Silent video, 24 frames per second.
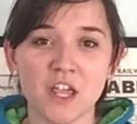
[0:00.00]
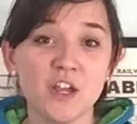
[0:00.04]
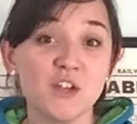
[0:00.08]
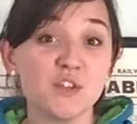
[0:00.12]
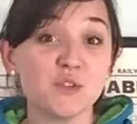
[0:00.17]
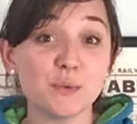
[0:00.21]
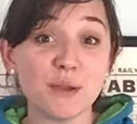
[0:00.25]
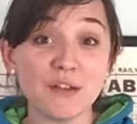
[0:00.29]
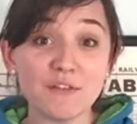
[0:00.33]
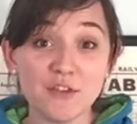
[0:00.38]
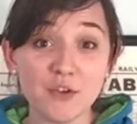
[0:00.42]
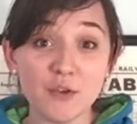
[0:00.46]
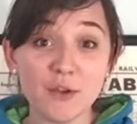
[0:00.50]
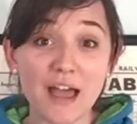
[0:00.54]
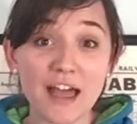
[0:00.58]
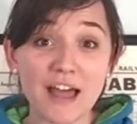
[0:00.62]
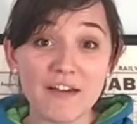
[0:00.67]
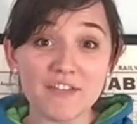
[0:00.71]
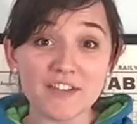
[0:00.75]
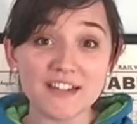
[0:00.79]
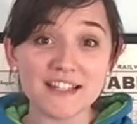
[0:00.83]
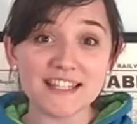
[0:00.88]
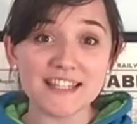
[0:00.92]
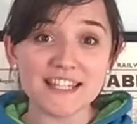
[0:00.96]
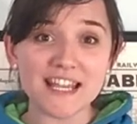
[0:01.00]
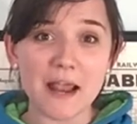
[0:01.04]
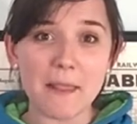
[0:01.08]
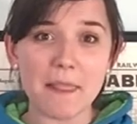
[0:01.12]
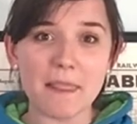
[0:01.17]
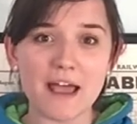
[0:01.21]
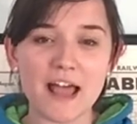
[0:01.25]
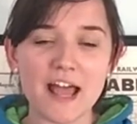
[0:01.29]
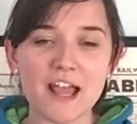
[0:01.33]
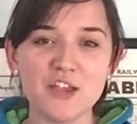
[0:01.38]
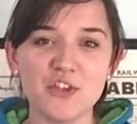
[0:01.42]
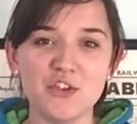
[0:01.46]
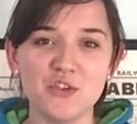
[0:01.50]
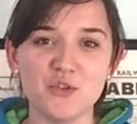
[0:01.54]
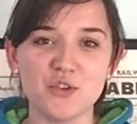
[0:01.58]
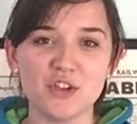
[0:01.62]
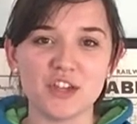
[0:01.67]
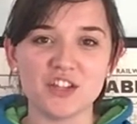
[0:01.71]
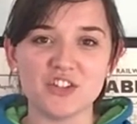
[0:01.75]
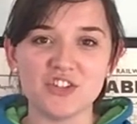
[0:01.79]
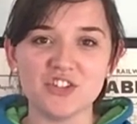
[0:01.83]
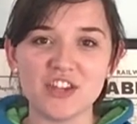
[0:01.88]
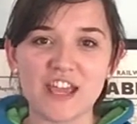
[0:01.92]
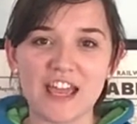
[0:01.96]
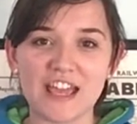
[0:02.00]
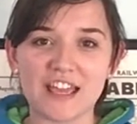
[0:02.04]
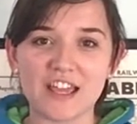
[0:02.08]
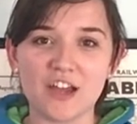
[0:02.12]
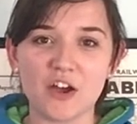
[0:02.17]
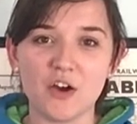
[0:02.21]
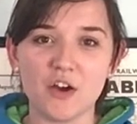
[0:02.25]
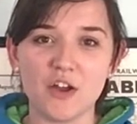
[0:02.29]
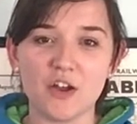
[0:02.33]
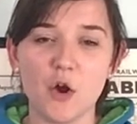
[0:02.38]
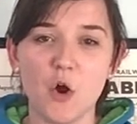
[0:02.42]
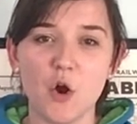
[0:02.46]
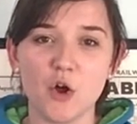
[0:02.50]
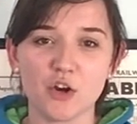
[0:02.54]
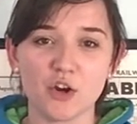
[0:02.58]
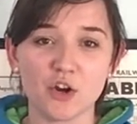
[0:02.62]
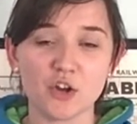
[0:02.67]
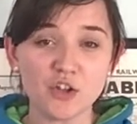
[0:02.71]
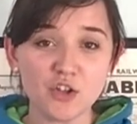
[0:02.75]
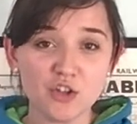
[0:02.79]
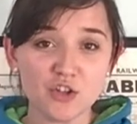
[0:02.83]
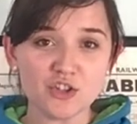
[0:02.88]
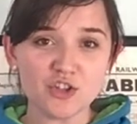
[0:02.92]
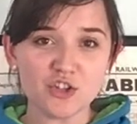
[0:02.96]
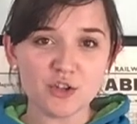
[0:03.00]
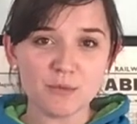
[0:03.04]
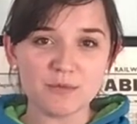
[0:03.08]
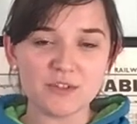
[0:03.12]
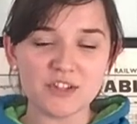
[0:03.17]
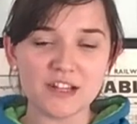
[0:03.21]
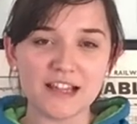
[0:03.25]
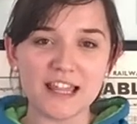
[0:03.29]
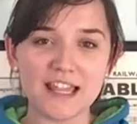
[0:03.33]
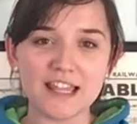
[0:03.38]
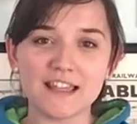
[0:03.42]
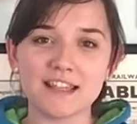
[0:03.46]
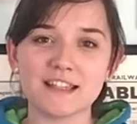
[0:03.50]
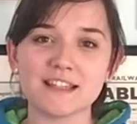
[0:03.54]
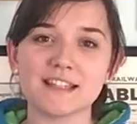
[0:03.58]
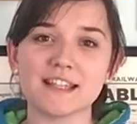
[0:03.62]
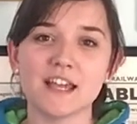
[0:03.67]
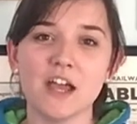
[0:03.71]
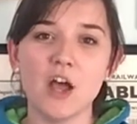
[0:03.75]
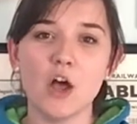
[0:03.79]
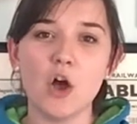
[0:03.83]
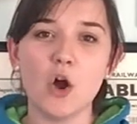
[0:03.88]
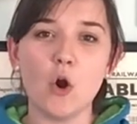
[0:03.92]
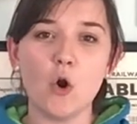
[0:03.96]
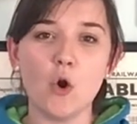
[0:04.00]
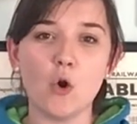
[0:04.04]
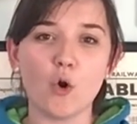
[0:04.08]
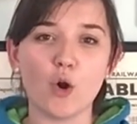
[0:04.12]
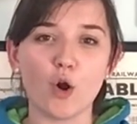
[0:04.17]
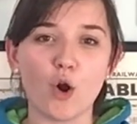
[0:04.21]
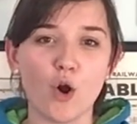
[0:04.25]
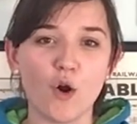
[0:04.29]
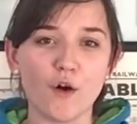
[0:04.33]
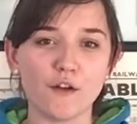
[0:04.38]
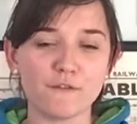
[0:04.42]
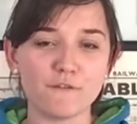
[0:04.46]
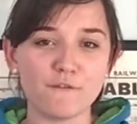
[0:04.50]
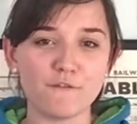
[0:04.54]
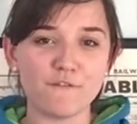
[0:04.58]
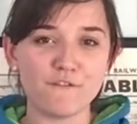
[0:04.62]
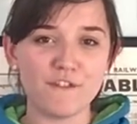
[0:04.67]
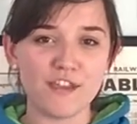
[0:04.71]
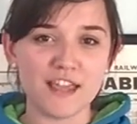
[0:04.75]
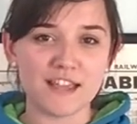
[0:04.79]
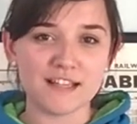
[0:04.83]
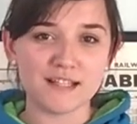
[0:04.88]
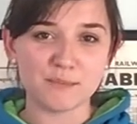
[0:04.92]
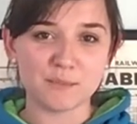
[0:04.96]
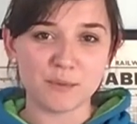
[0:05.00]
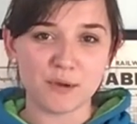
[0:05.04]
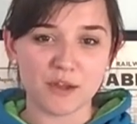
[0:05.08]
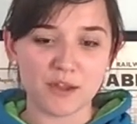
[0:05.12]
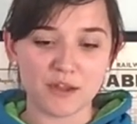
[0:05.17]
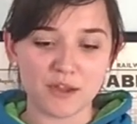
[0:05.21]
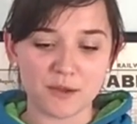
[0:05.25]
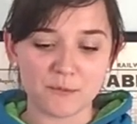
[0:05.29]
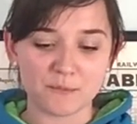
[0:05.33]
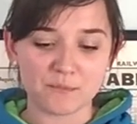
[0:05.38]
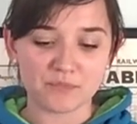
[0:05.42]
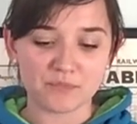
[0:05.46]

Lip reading: So if you haven't seen that, you can check it out on our YouTube links or on Facebook.